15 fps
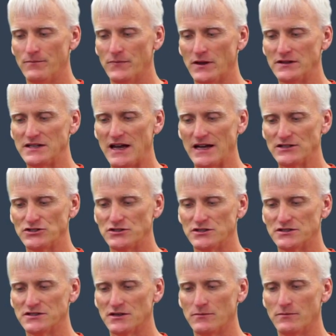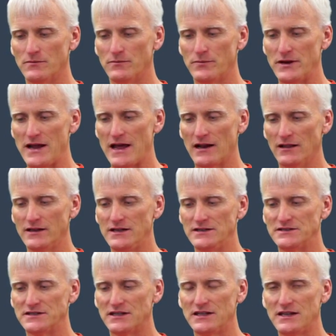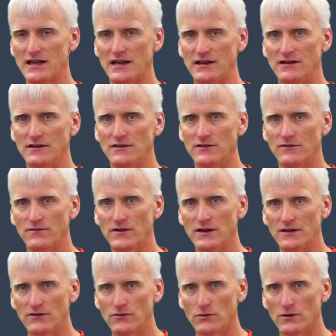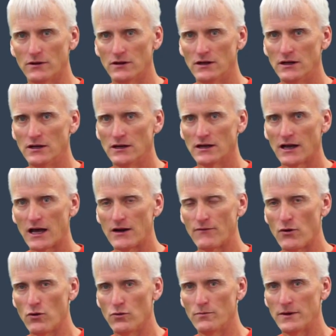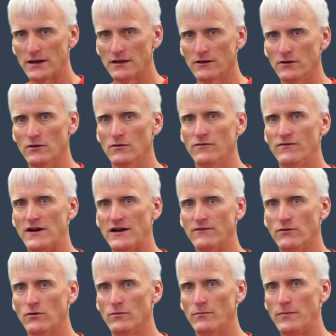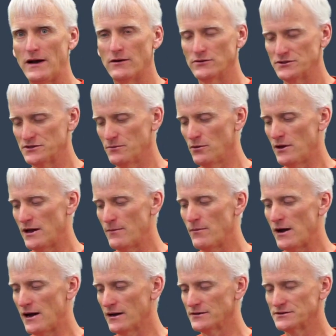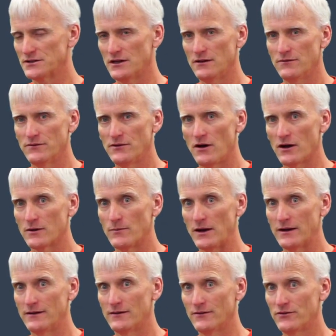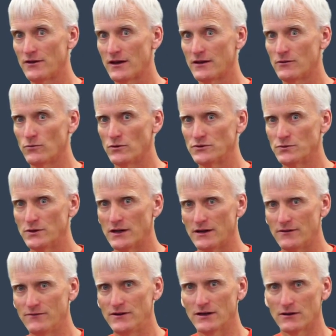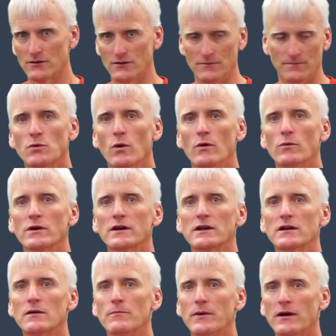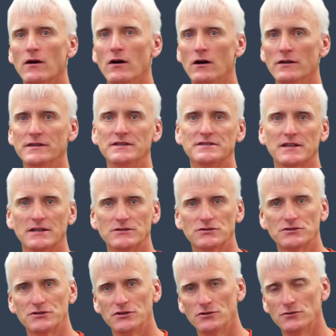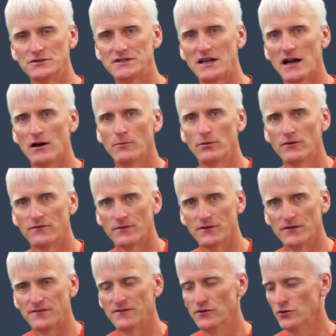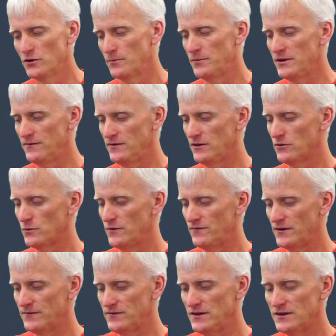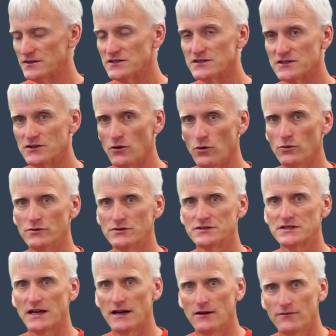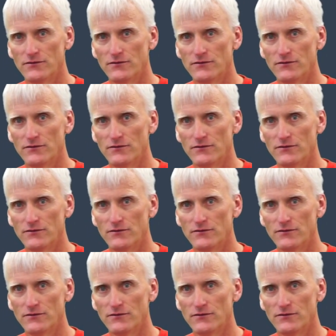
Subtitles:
attached just some banana leads to the end to fit into a kind of a homemade little 5-volt power supply box. So I'll talk about here in a second once we get on the vehicle. what we're going to compare all these sensors to is the output from the Fluke PV350. This is an older style